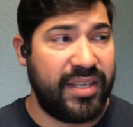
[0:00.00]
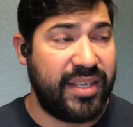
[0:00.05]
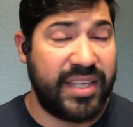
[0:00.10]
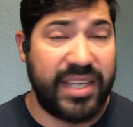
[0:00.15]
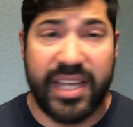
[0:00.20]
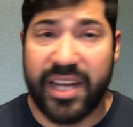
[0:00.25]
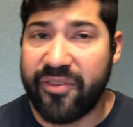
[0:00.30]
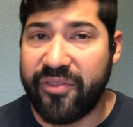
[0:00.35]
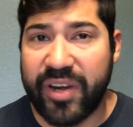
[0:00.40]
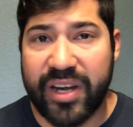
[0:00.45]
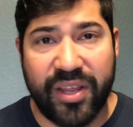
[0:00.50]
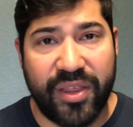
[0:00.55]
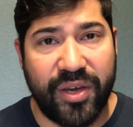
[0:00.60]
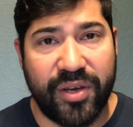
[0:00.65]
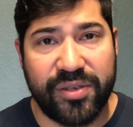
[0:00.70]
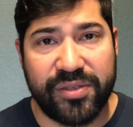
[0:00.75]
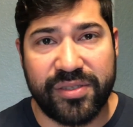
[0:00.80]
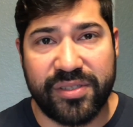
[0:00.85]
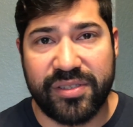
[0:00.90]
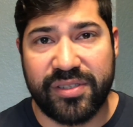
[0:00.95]
Get rid of
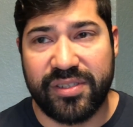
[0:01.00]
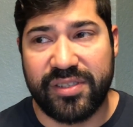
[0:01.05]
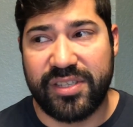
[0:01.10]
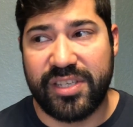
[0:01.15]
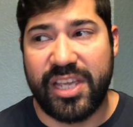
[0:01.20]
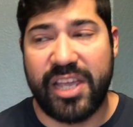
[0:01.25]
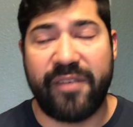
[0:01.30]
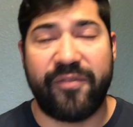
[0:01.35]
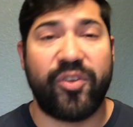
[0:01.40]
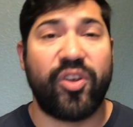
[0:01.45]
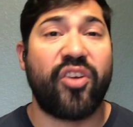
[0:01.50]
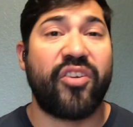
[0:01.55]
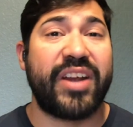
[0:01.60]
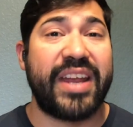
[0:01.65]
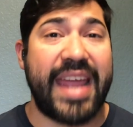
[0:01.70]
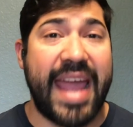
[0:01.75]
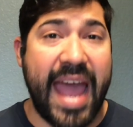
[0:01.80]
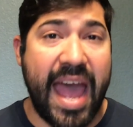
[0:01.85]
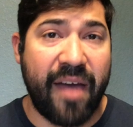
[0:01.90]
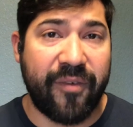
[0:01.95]
those. If you
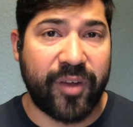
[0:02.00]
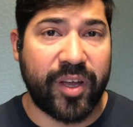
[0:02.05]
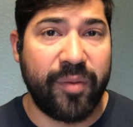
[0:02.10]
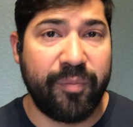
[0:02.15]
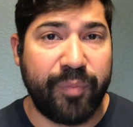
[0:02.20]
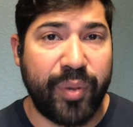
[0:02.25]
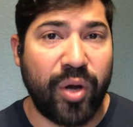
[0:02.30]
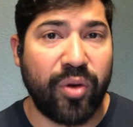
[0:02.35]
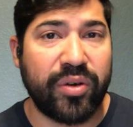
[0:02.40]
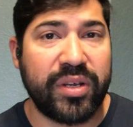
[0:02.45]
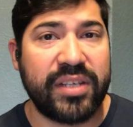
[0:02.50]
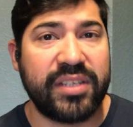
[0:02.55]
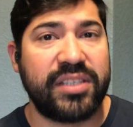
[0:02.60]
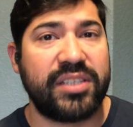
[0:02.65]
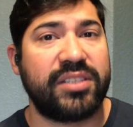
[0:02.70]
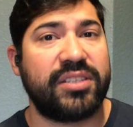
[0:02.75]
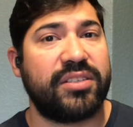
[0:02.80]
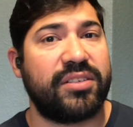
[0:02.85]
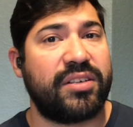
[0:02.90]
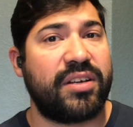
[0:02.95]
already have
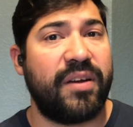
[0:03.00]
components,